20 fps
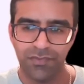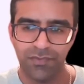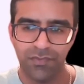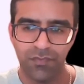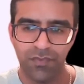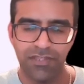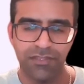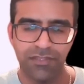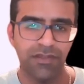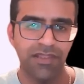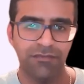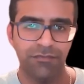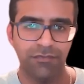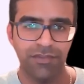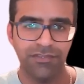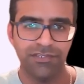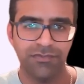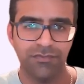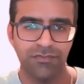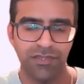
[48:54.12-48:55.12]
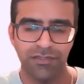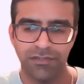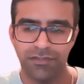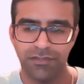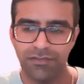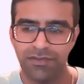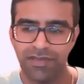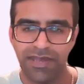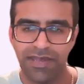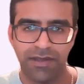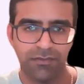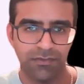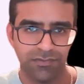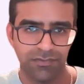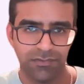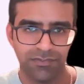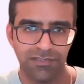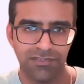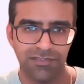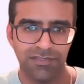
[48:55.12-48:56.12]
when you leverage, when you
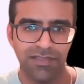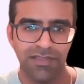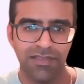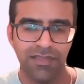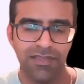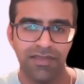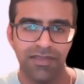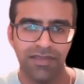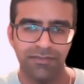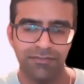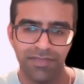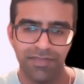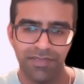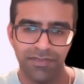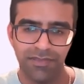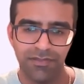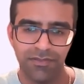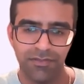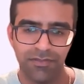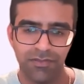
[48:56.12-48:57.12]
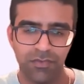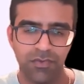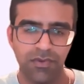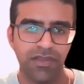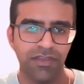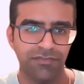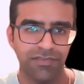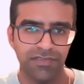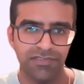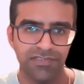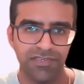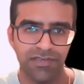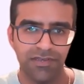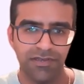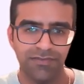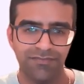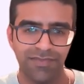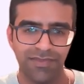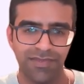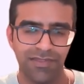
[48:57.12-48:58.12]
outsource, and making your life
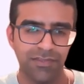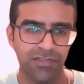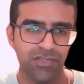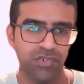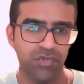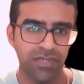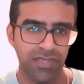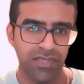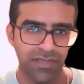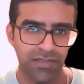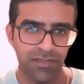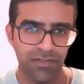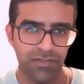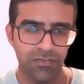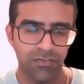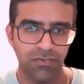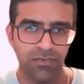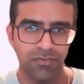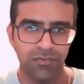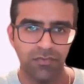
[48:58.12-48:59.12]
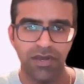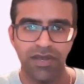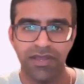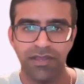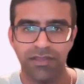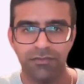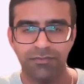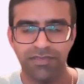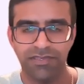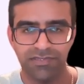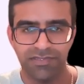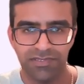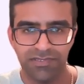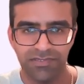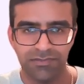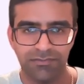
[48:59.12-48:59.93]
easier and enjoying your work, your business